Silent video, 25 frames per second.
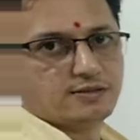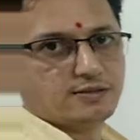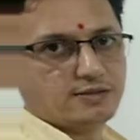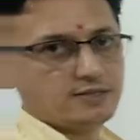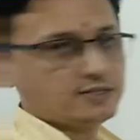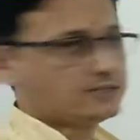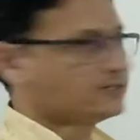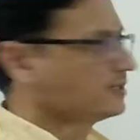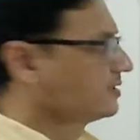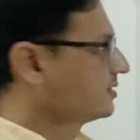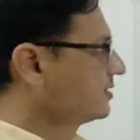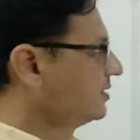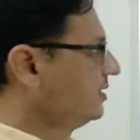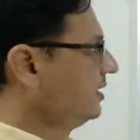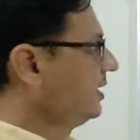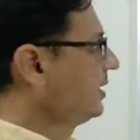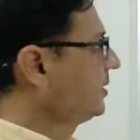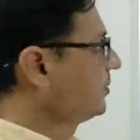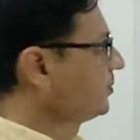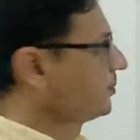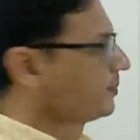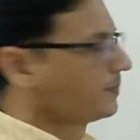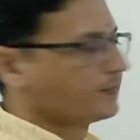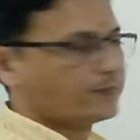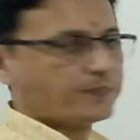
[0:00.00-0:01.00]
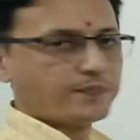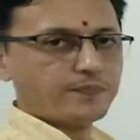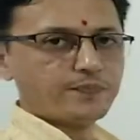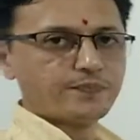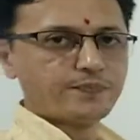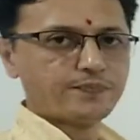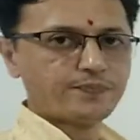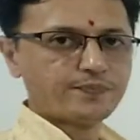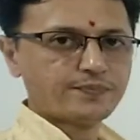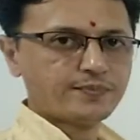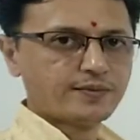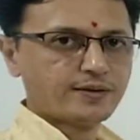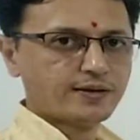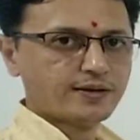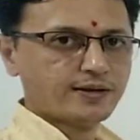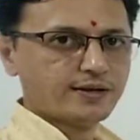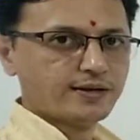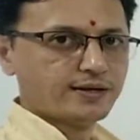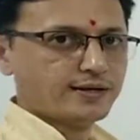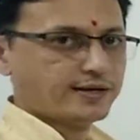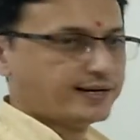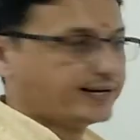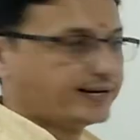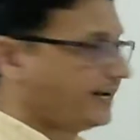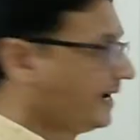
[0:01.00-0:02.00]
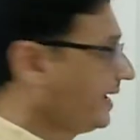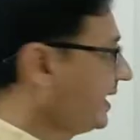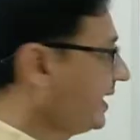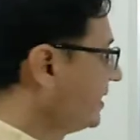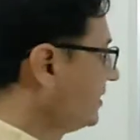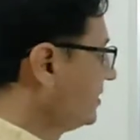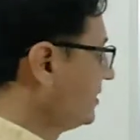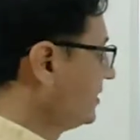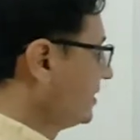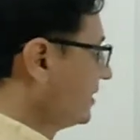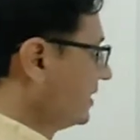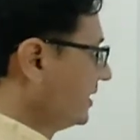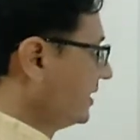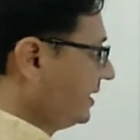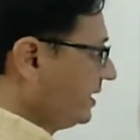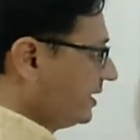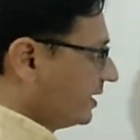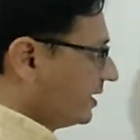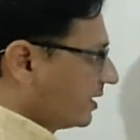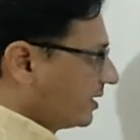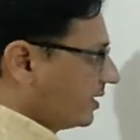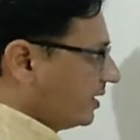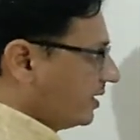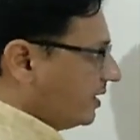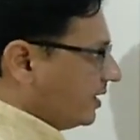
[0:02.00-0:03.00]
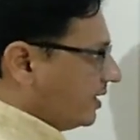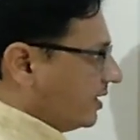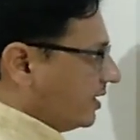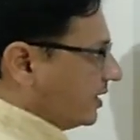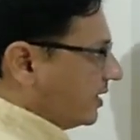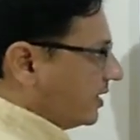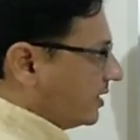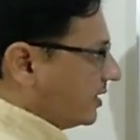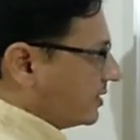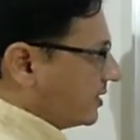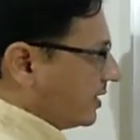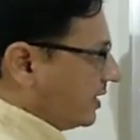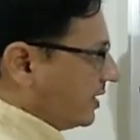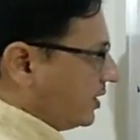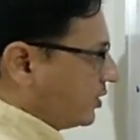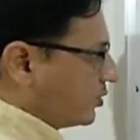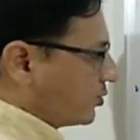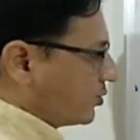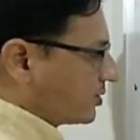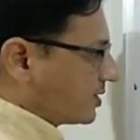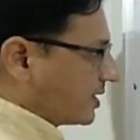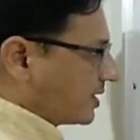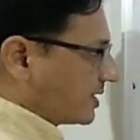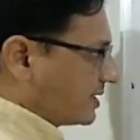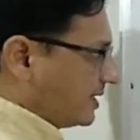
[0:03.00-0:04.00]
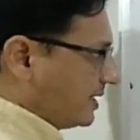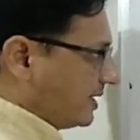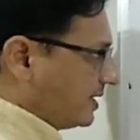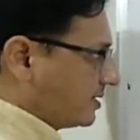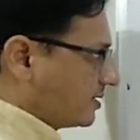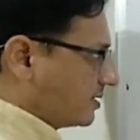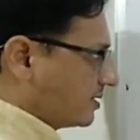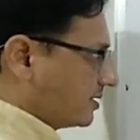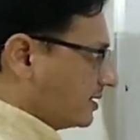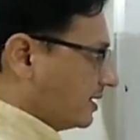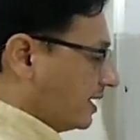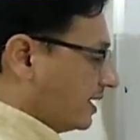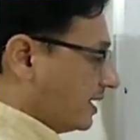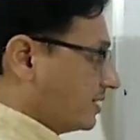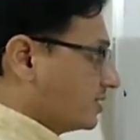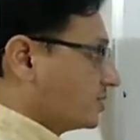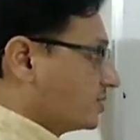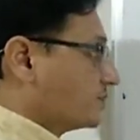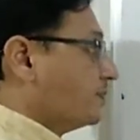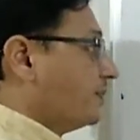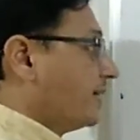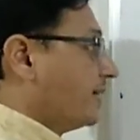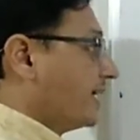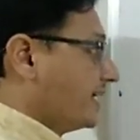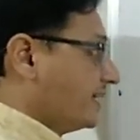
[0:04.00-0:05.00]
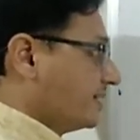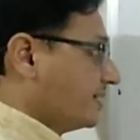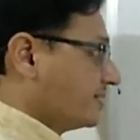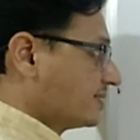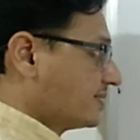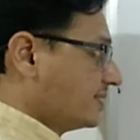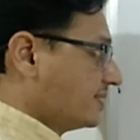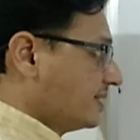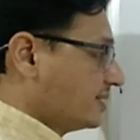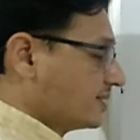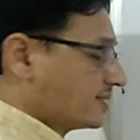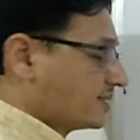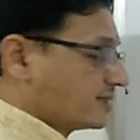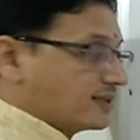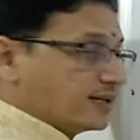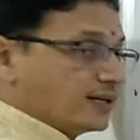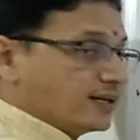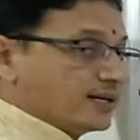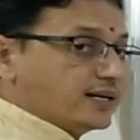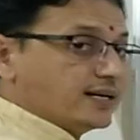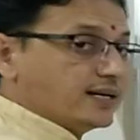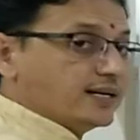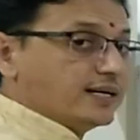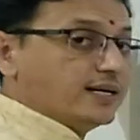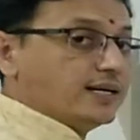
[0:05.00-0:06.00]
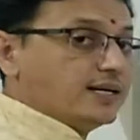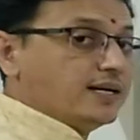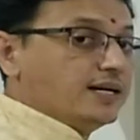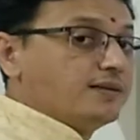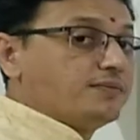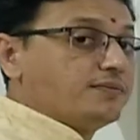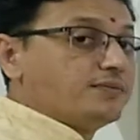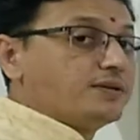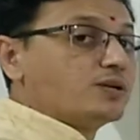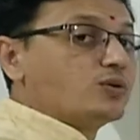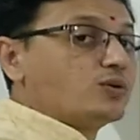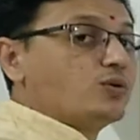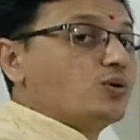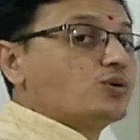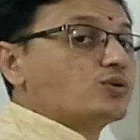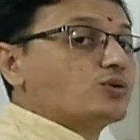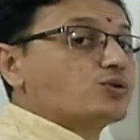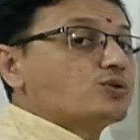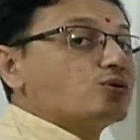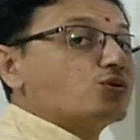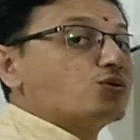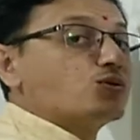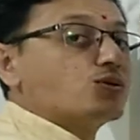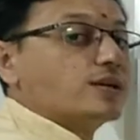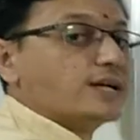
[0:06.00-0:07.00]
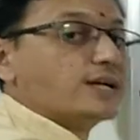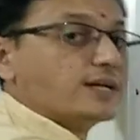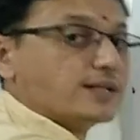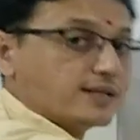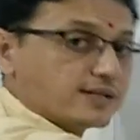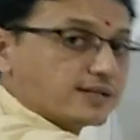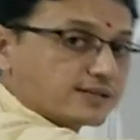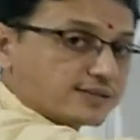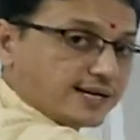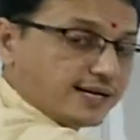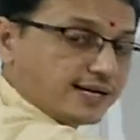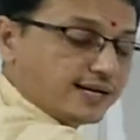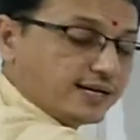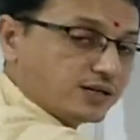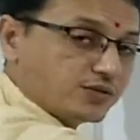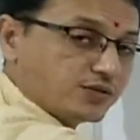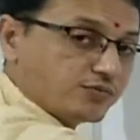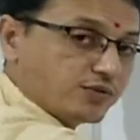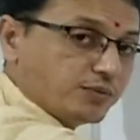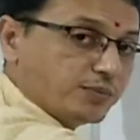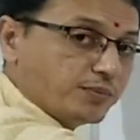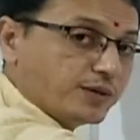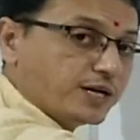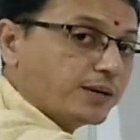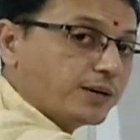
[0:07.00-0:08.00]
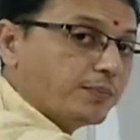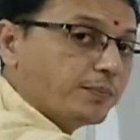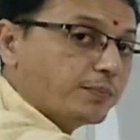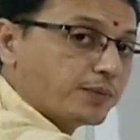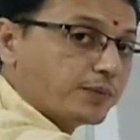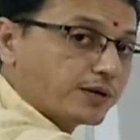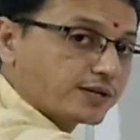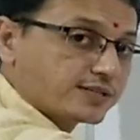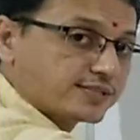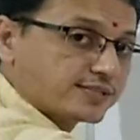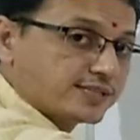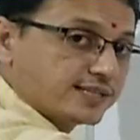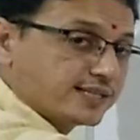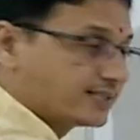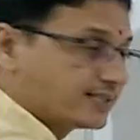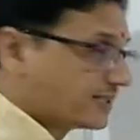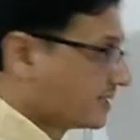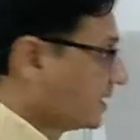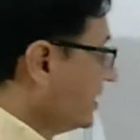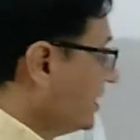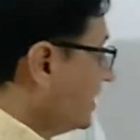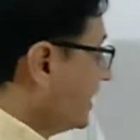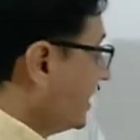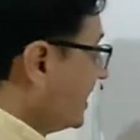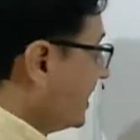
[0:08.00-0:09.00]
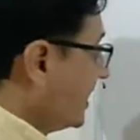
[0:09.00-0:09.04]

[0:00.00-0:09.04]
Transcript: This is the name. And here 3 to the 6, that is -6. If it goes to the other side, it will become +6.